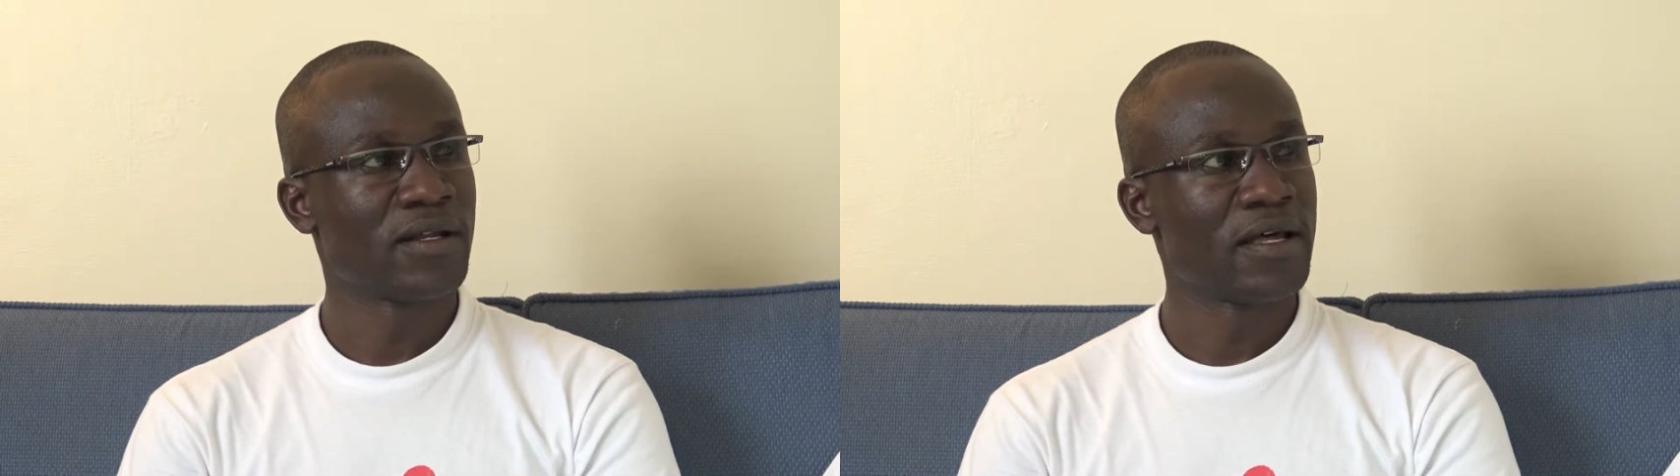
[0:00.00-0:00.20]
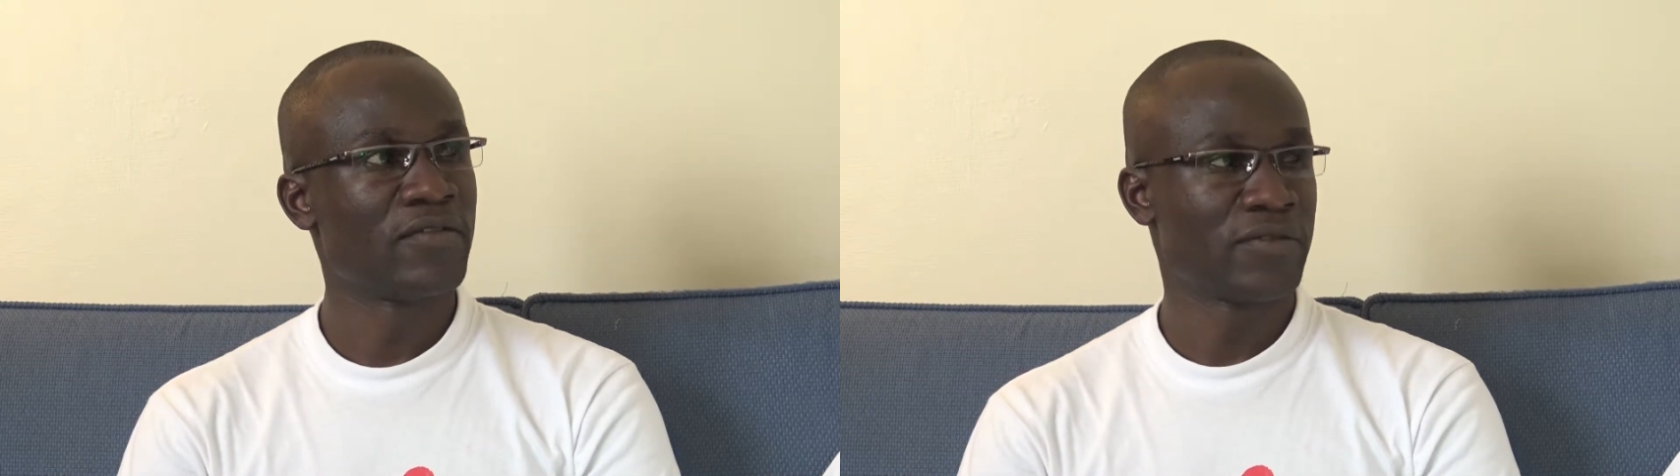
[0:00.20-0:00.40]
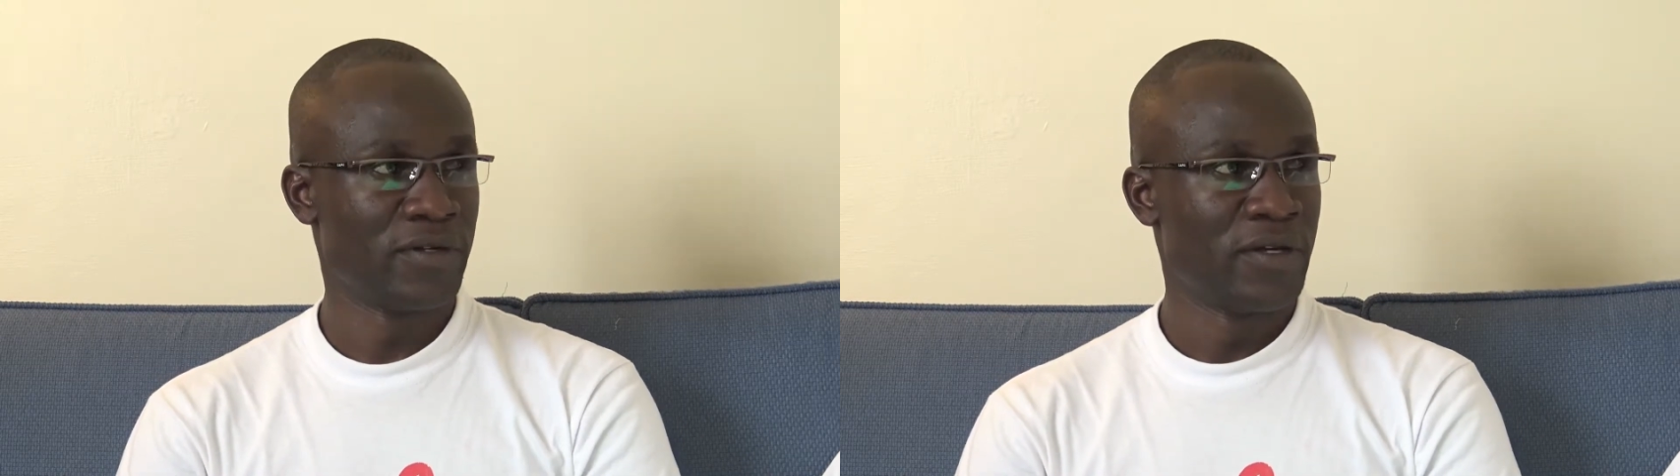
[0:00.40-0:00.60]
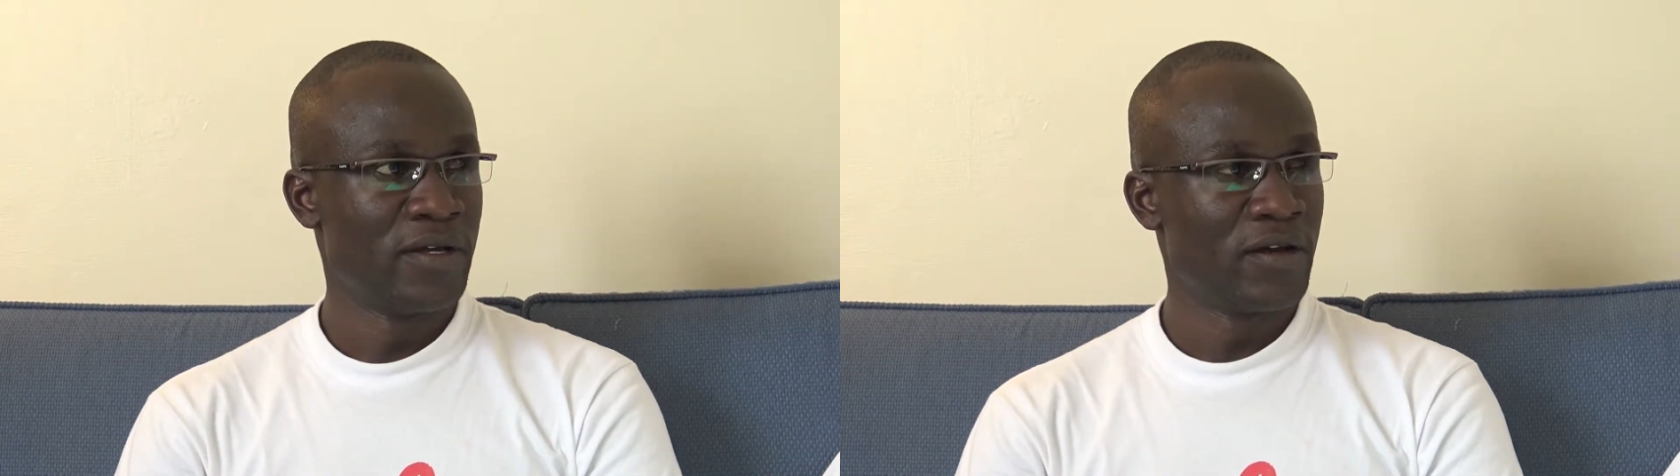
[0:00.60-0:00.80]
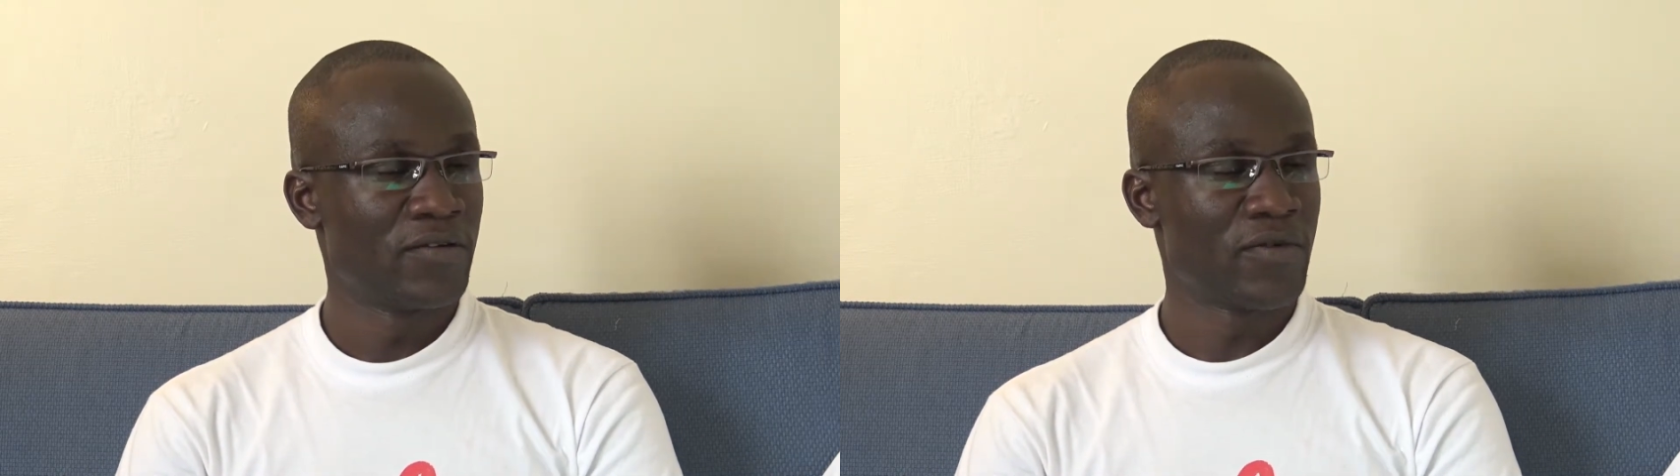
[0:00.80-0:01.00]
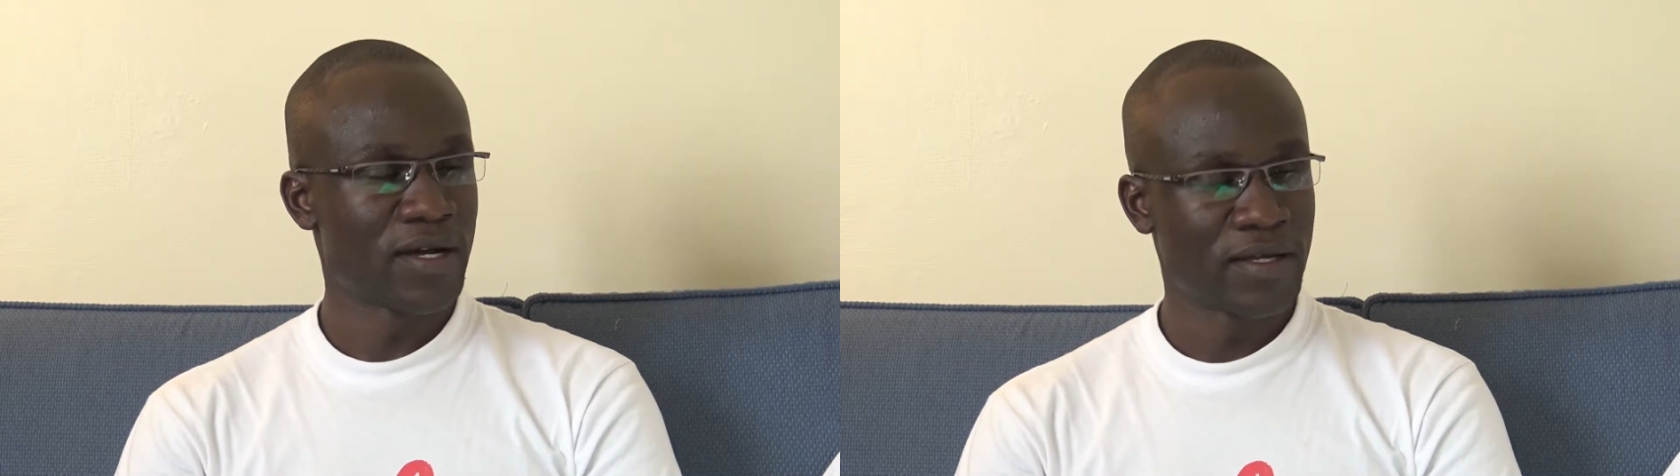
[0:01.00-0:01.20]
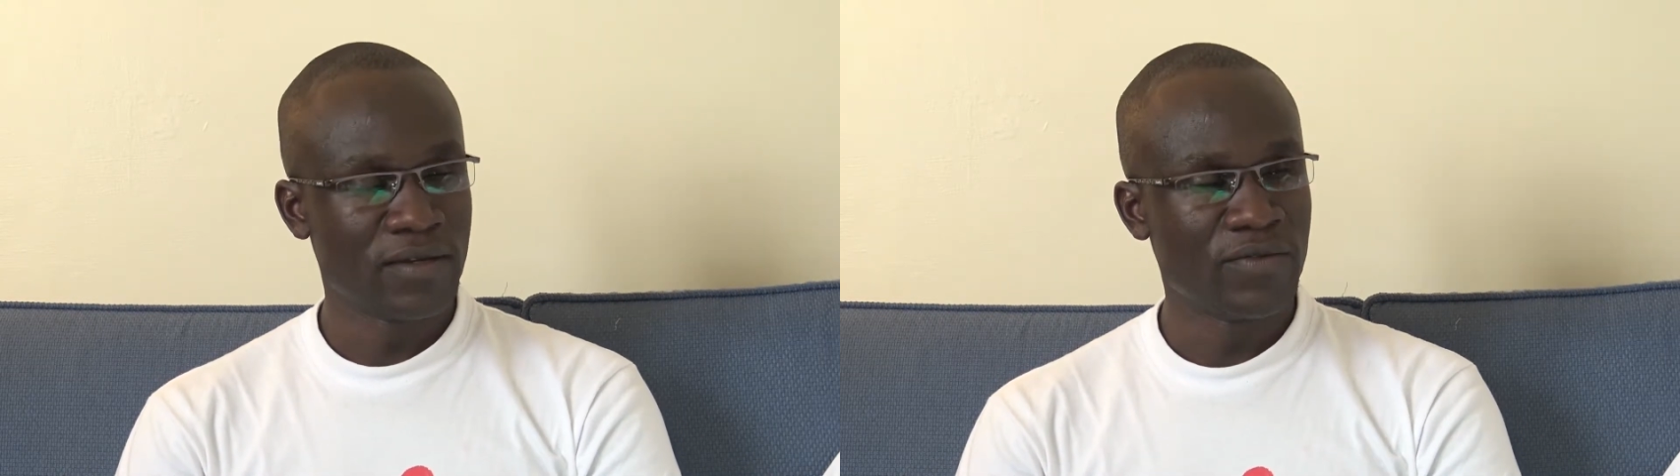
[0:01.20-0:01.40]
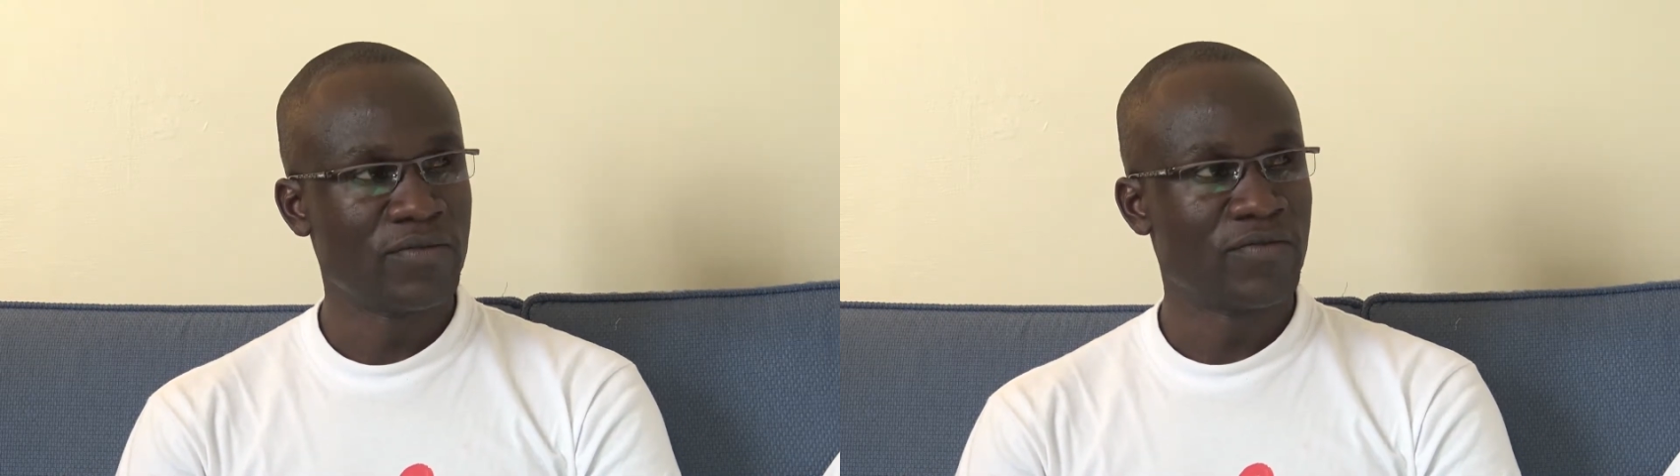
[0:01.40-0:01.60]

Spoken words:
level. Working with